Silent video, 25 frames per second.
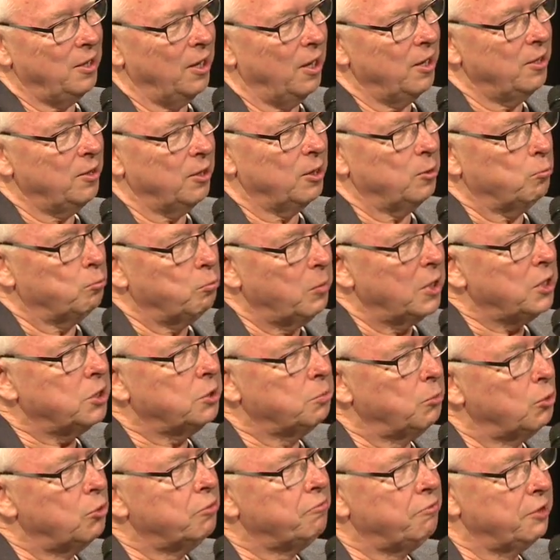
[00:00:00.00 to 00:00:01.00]
I think
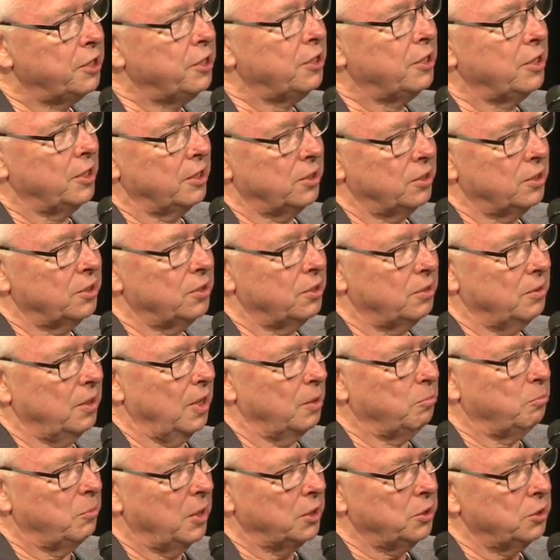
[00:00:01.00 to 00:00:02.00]
much more various
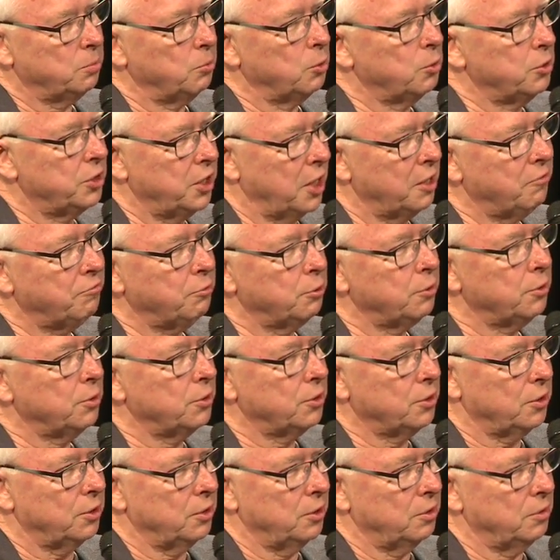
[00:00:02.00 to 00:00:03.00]
and much more
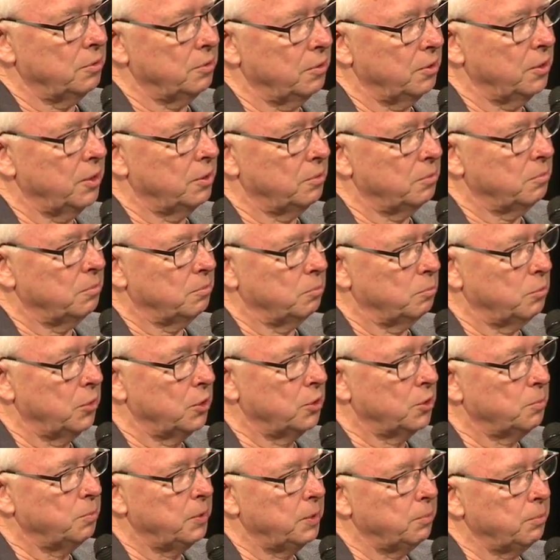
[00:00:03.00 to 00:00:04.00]
diverse than
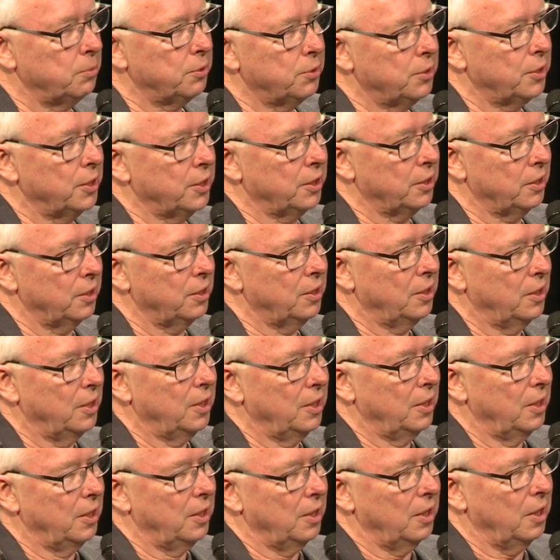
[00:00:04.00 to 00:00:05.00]
most people think.
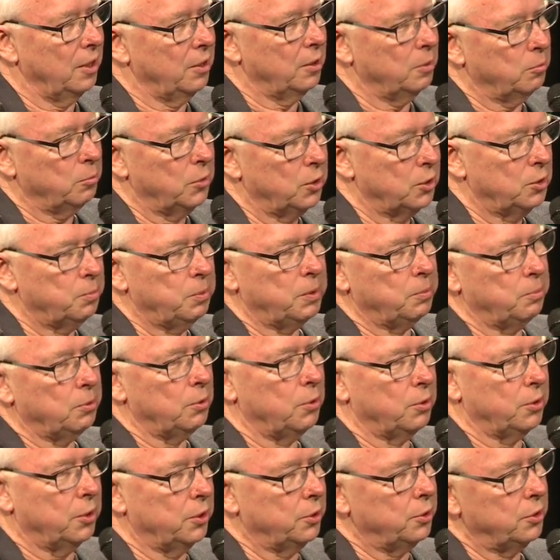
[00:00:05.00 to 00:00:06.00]
I think most people
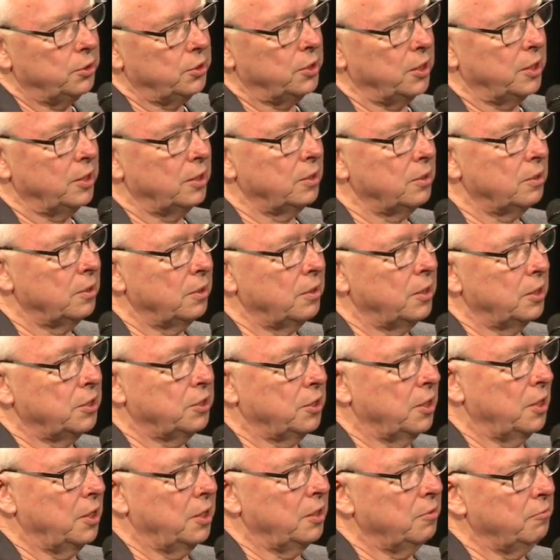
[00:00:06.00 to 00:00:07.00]
look at New Zealand and they
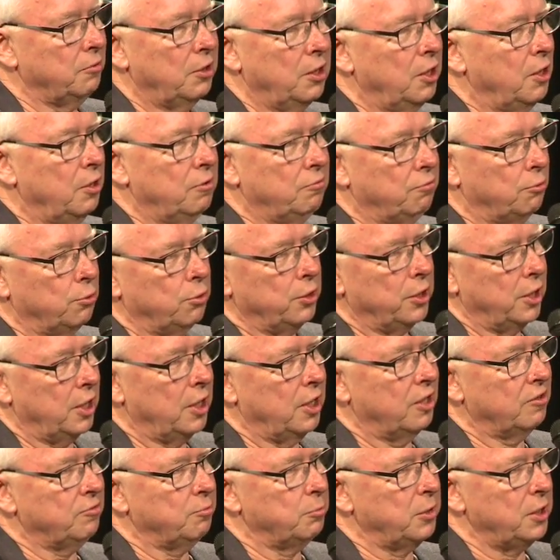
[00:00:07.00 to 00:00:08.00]
say
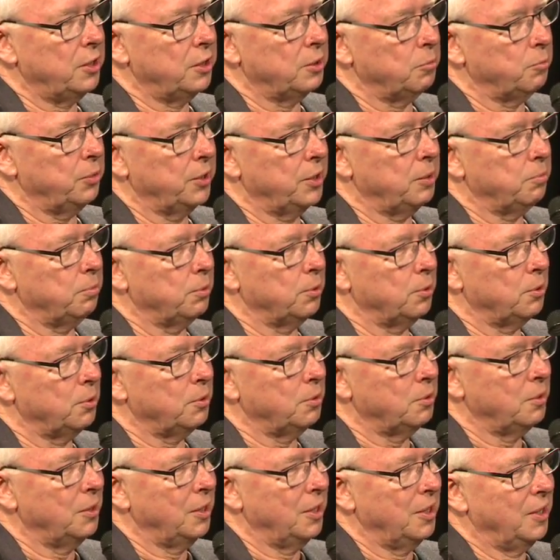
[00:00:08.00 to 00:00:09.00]
4.5 million
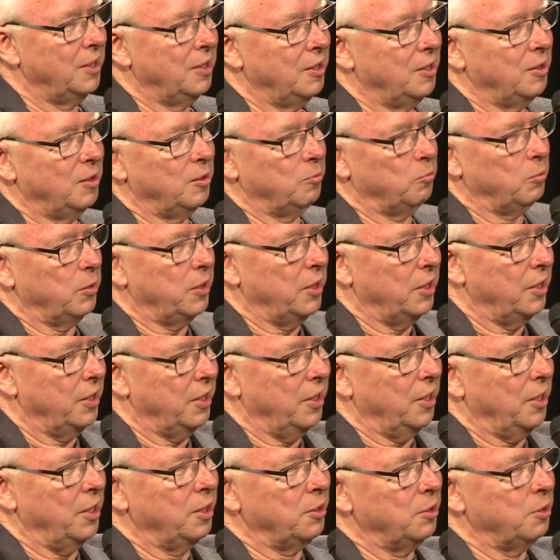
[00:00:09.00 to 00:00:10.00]
people,
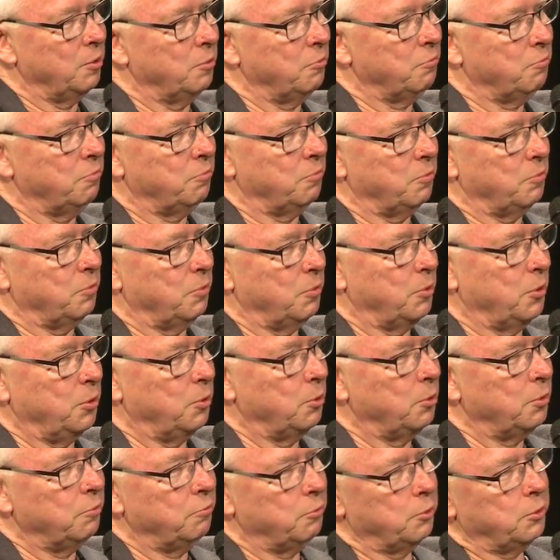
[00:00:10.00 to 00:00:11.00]
end of the
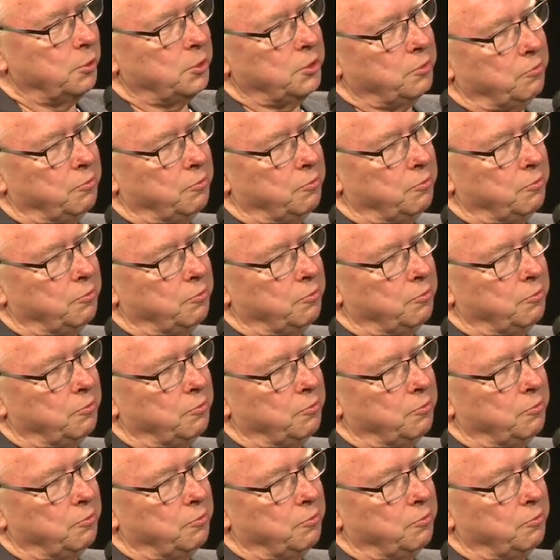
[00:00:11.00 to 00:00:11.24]
universe